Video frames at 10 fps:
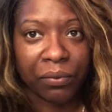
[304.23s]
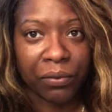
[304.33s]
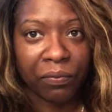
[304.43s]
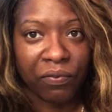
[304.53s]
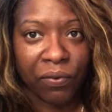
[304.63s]

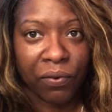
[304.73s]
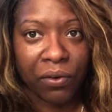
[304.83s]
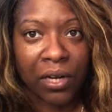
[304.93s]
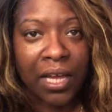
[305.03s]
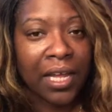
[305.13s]
room
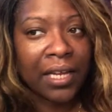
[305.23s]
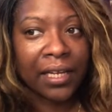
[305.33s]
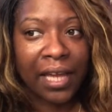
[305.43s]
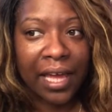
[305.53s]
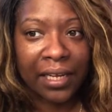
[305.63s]
for
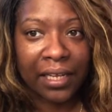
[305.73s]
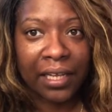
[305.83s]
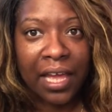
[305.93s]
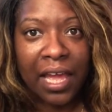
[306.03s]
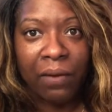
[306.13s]
lighting.
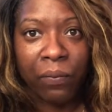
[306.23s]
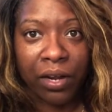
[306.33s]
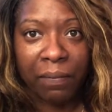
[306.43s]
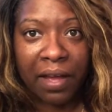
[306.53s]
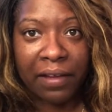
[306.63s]
And
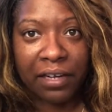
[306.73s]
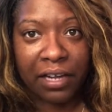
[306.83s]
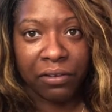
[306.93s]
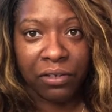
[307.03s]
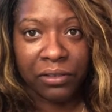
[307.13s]
where I
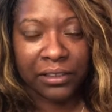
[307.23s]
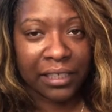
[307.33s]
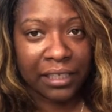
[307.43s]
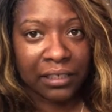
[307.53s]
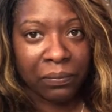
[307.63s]
don't know
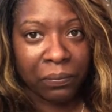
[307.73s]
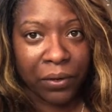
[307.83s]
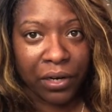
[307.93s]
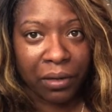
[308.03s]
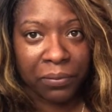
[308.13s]
exactly
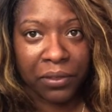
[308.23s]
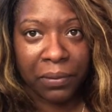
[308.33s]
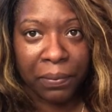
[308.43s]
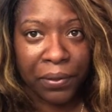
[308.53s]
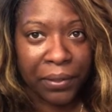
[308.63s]
where I'm going
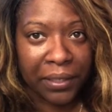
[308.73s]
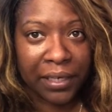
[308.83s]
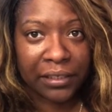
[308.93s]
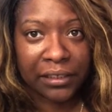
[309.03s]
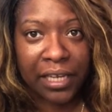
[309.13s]
to put it
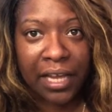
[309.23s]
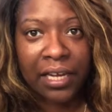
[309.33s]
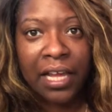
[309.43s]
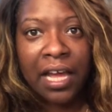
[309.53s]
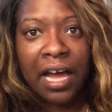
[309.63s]
at yet.
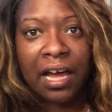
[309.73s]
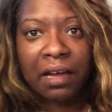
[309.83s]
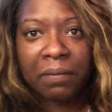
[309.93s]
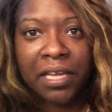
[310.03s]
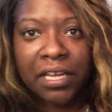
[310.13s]

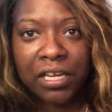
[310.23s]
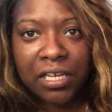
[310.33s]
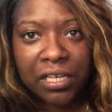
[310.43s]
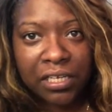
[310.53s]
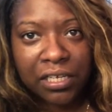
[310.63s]
It
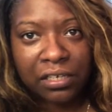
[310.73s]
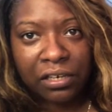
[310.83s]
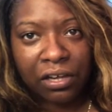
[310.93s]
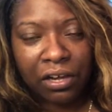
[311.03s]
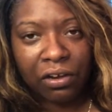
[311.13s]

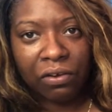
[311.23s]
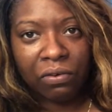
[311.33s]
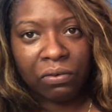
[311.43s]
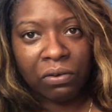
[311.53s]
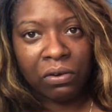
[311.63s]
could
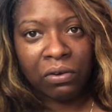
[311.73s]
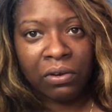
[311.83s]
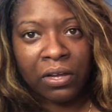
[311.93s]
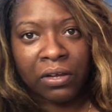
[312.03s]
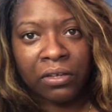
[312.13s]
go
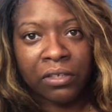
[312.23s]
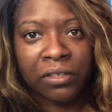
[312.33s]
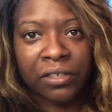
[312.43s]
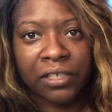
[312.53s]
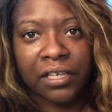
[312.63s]

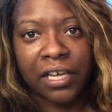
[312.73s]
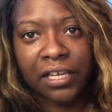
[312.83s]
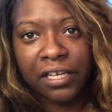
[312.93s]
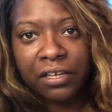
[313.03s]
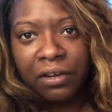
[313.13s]

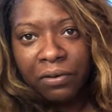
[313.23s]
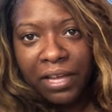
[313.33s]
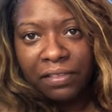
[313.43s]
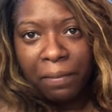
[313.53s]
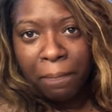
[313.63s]

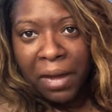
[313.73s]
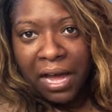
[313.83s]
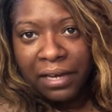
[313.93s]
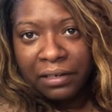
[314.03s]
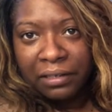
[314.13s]
at the
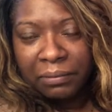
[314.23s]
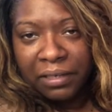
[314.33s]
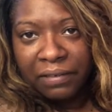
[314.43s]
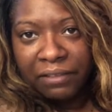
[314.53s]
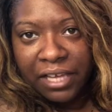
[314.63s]
bottom
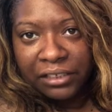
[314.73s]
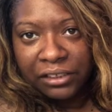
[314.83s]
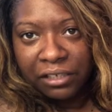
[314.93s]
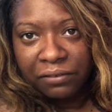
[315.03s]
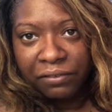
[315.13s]
of that
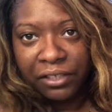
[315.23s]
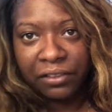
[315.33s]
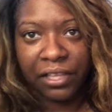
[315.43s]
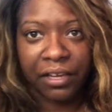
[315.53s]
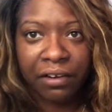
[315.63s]
shelving
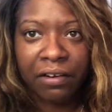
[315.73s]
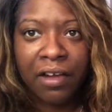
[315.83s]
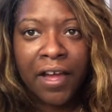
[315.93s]
there,